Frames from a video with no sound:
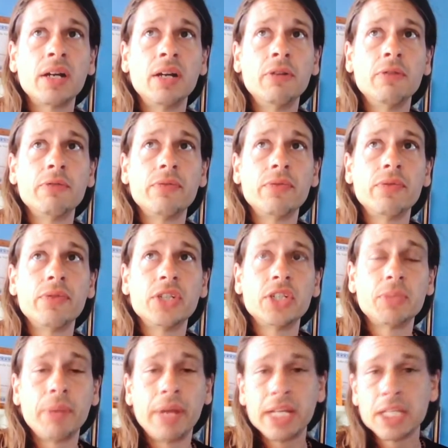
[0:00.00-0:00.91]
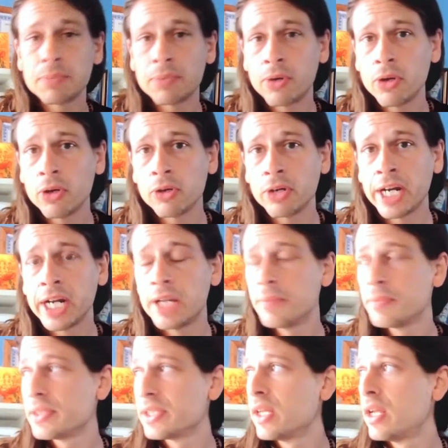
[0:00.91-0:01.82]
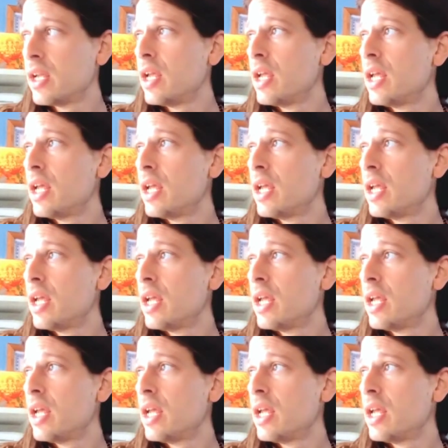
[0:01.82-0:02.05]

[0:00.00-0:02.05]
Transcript: of the space programs,